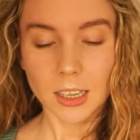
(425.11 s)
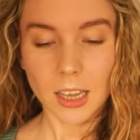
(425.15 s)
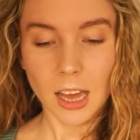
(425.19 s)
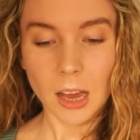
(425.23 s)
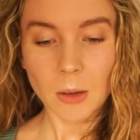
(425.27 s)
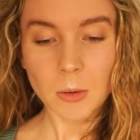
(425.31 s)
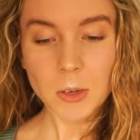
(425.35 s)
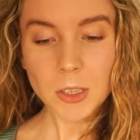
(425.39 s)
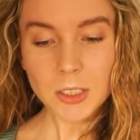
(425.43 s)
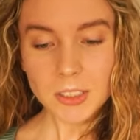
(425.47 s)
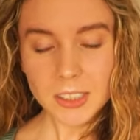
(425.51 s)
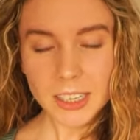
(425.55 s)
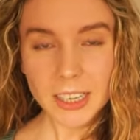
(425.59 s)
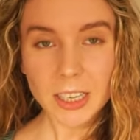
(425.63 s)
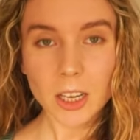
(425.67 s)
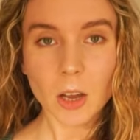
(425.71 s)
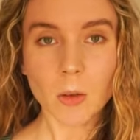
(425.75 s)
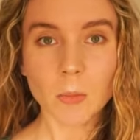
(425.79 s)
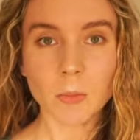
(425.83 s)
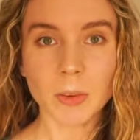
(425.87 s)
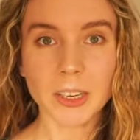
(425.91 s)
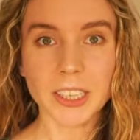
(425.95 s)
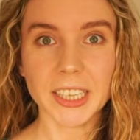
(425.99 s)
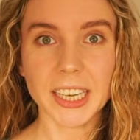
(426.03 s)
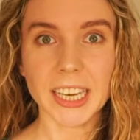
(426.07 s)
I wouldn't say
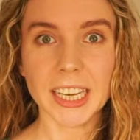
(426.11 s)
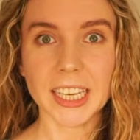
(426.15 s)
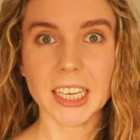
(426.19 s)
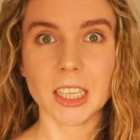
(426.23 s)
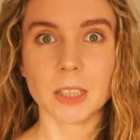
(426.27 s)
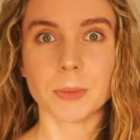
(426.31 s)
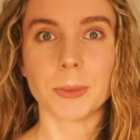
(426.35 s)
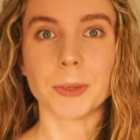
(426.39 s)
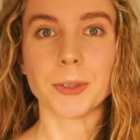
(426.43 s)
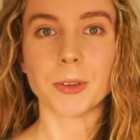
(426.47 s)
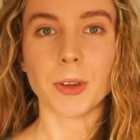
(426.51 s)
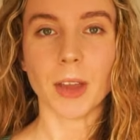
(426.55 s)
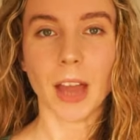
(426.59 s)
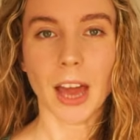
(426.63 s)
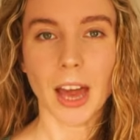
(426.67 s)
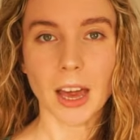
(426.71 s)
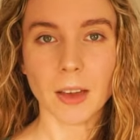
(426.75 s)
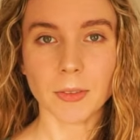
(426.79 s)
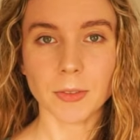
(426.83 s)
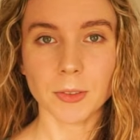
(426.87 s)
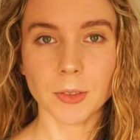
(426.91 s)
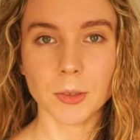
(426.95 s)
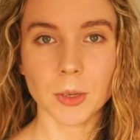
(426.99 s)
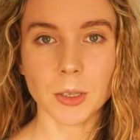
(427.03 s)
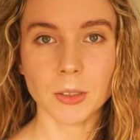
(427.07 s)
complicated, but you
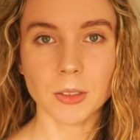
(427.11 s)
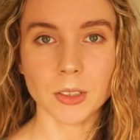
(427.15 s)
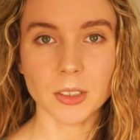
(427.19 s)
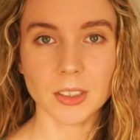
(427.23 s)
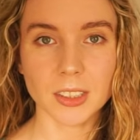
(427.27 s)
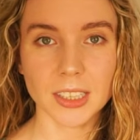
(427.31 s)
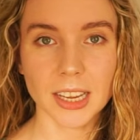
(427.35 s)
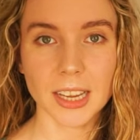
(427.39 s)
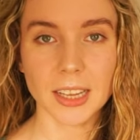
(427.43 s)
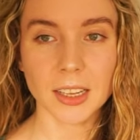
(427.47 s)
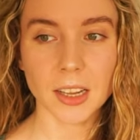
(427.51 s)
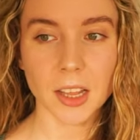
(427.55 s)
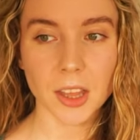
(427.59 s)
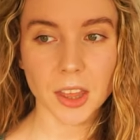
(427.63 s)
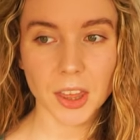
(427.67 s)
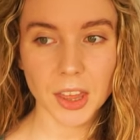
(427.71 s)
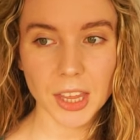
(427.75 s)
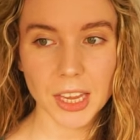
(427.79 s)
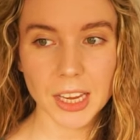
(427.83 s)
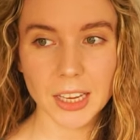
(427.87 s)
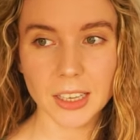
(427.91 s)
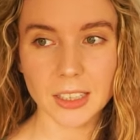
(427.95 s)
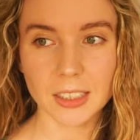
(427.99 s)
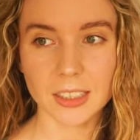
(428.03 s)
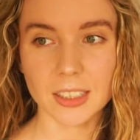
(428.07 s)
have to understand
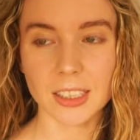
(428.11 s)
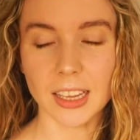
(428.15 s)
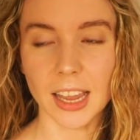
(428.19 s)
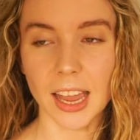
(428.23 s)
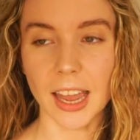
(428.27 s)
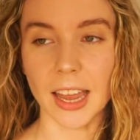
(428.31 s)
things.